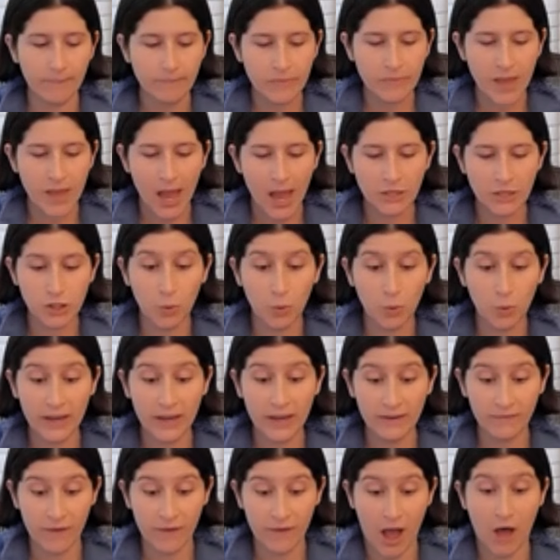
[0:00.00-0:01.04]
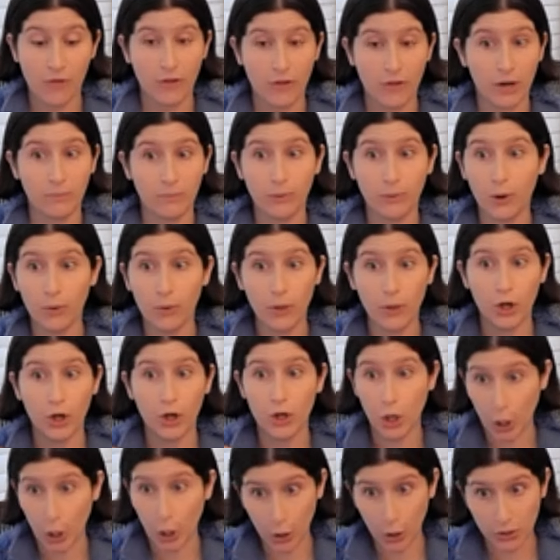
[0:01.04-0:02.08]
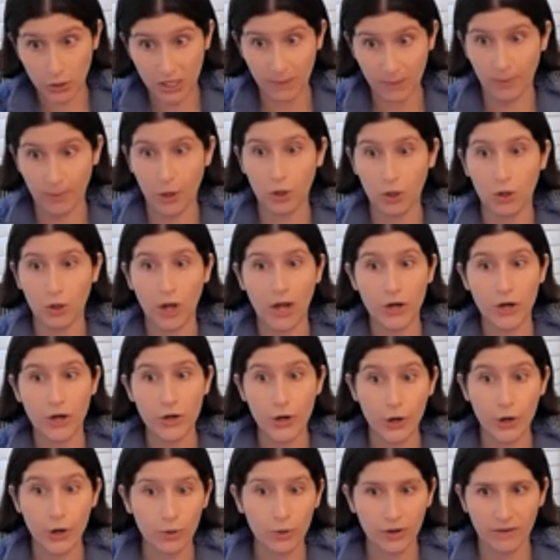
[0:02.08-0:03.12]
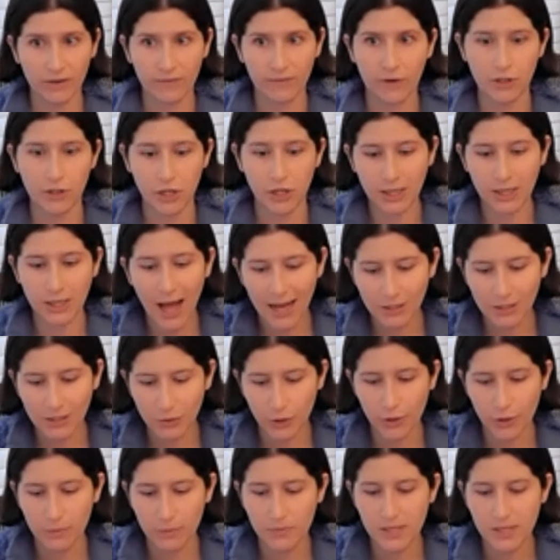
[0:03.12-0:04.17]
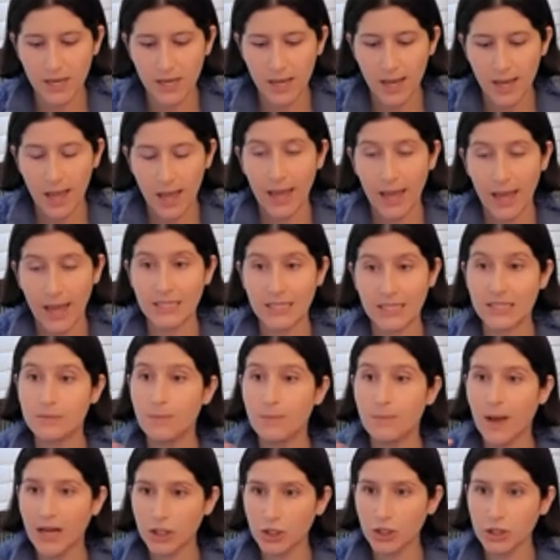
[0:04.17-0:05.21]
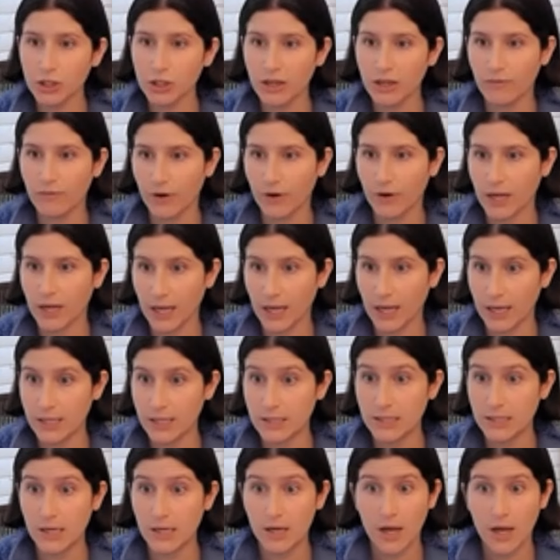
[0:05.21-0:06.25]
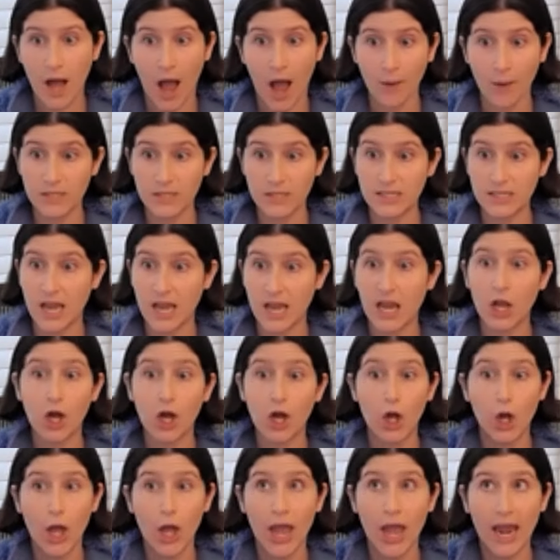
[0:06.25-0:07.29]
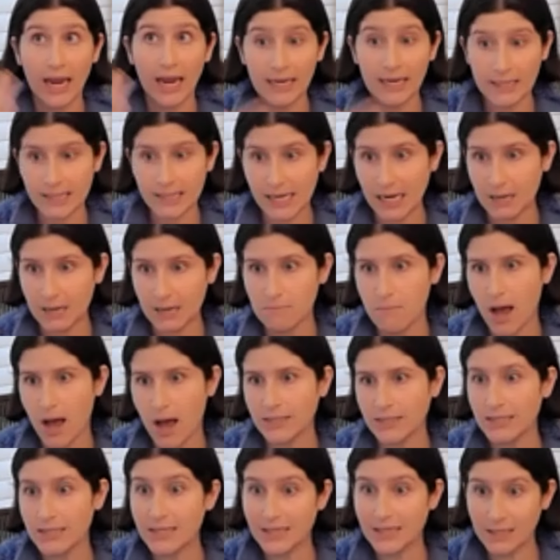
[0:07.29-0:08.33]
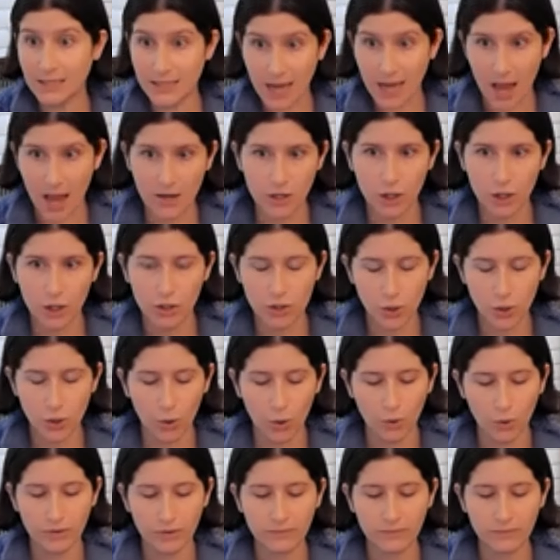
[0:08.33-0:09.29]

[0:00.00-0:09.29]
And so we have found that in both neurotypical and neurodivergent classrooms, especially for kids, I would say 18 months to 10 years old,